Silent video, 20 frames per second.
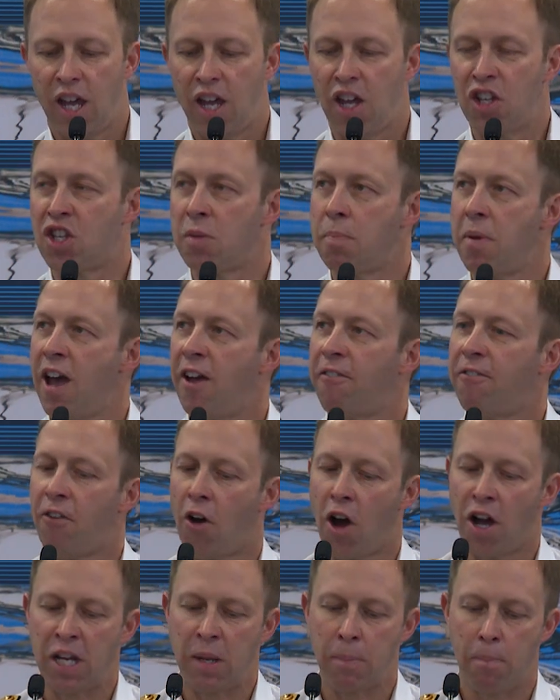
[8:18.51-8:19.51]
It's about
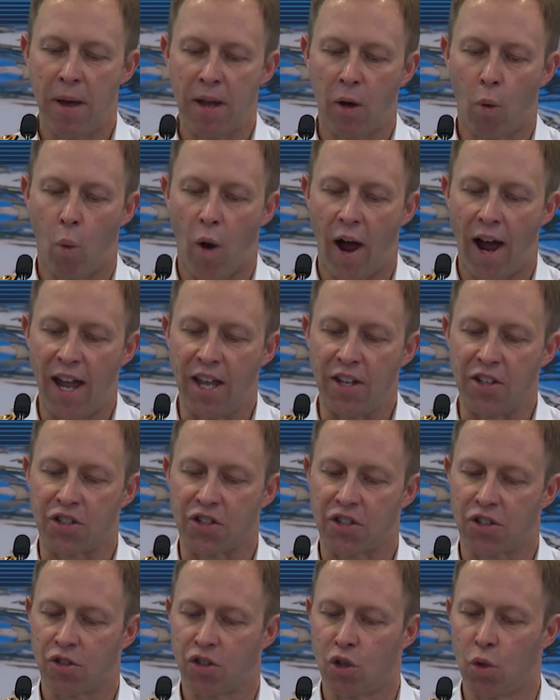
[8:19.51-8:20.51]
finding better
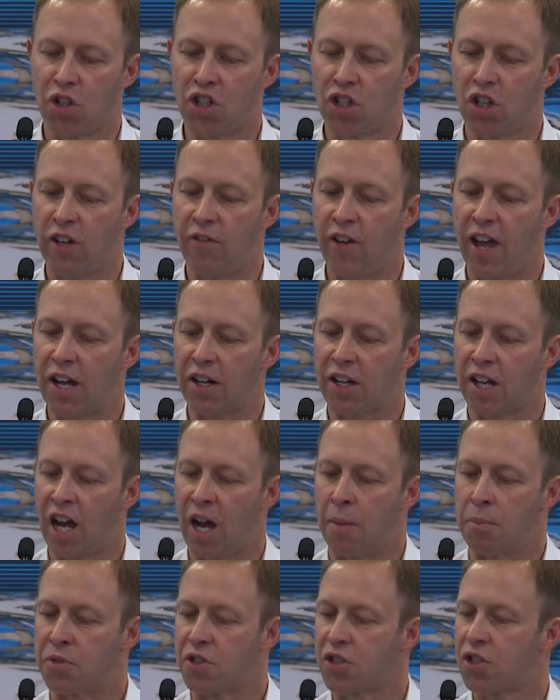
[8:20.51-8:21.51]
ways to achieve
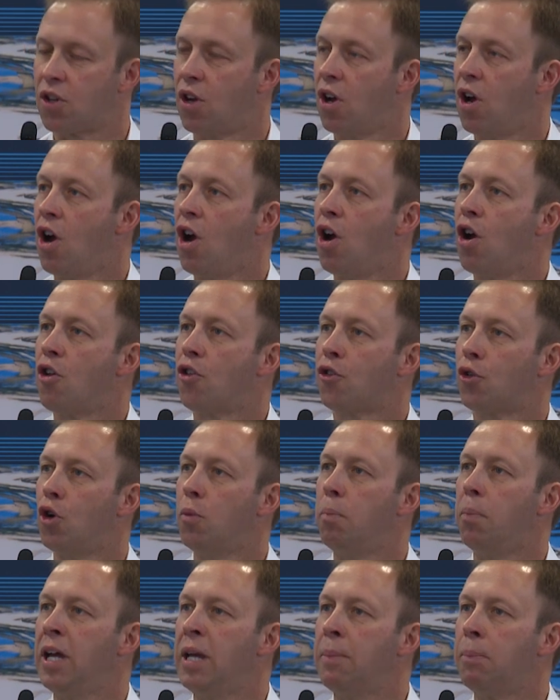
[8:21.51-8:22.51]
outcomes through
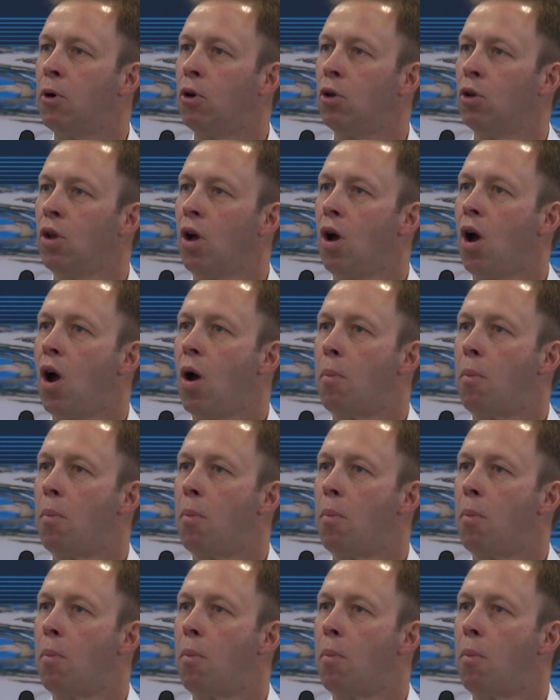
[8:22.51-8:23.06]
people,